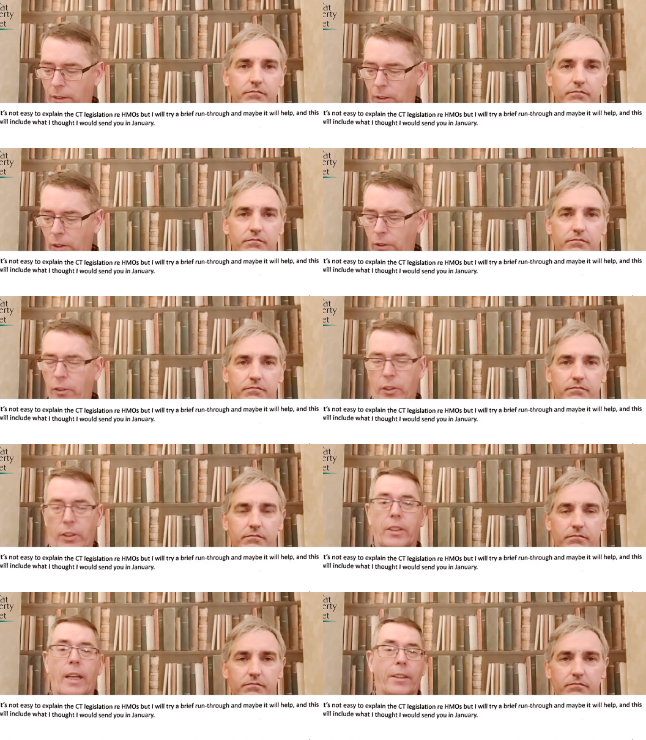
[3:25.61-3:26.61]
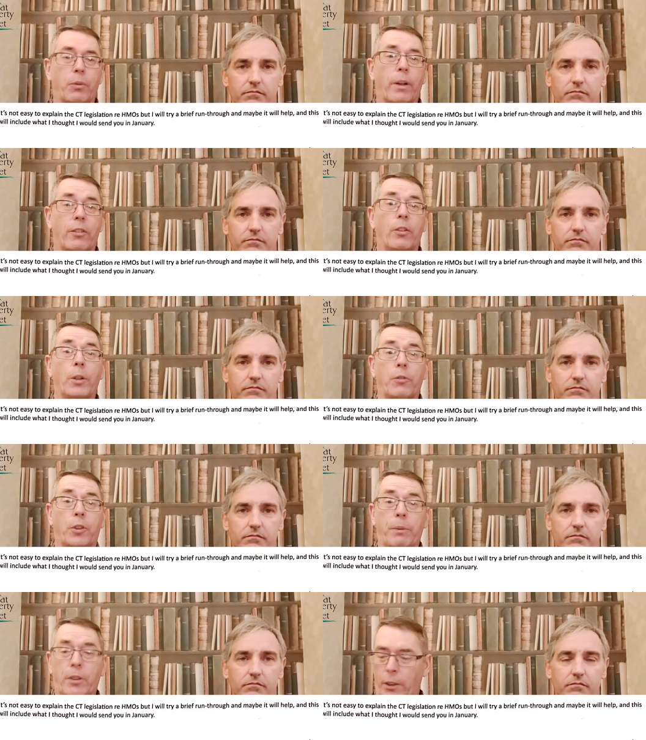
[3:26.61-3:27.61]
Speaker 1: to, to test whether a room should
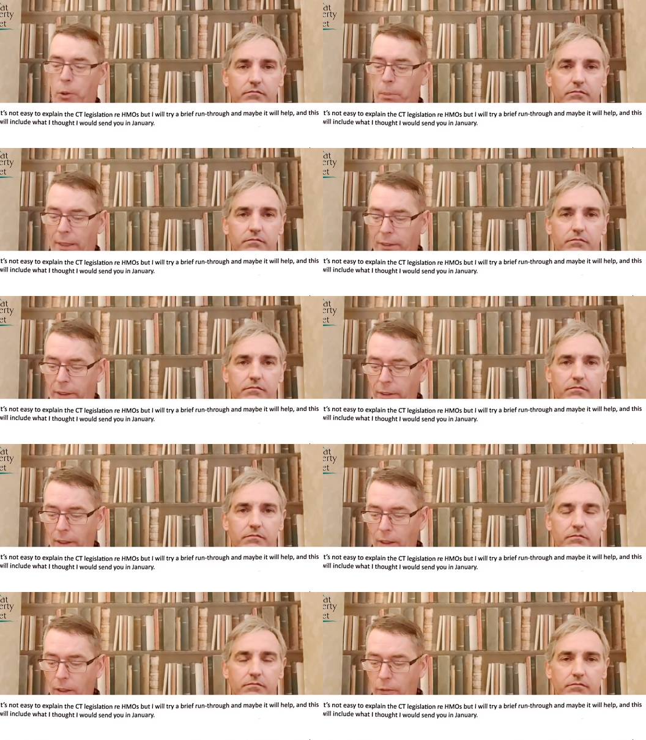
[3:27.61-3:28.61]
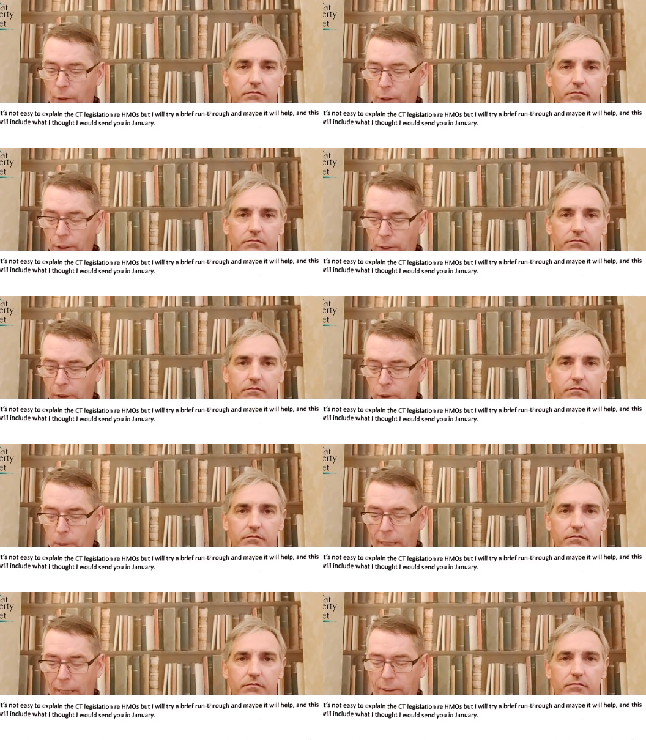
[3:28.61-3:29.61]
be single-banded. First, it should
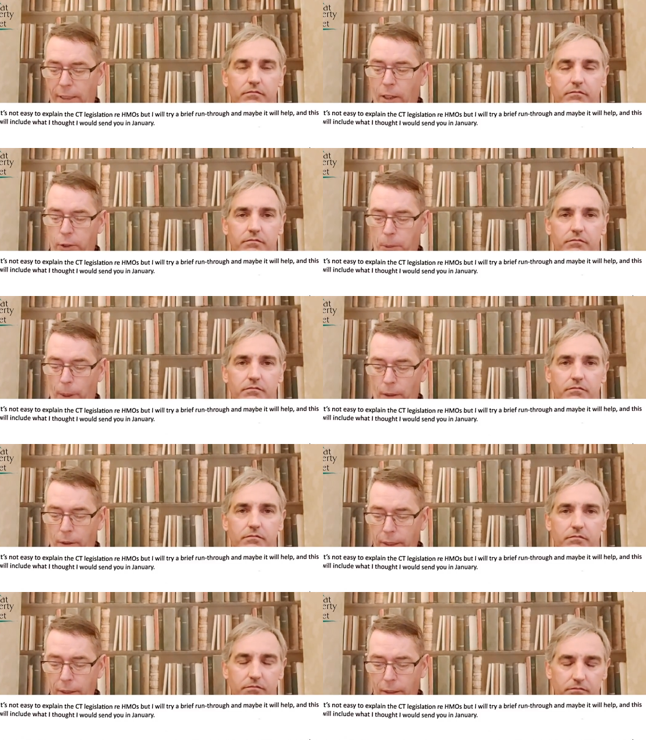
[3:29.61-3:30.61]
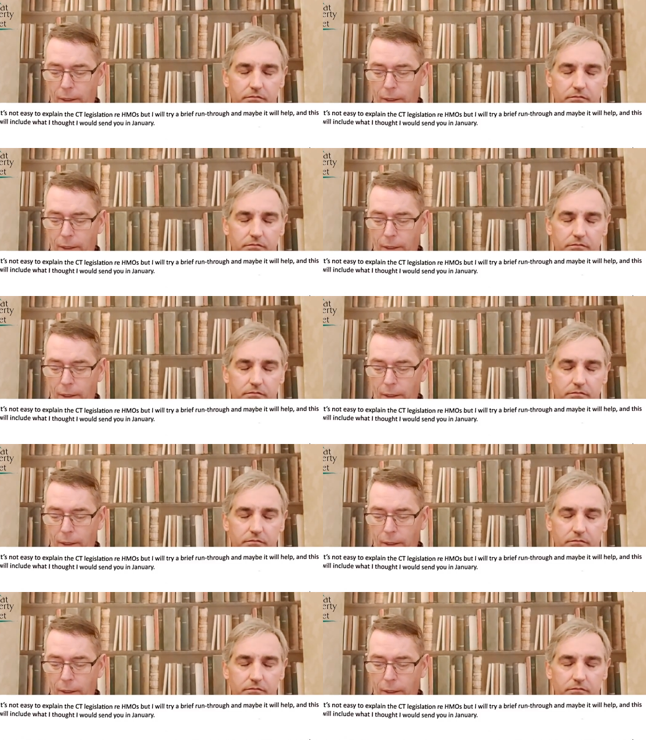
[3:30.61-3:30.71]
be actually occupied.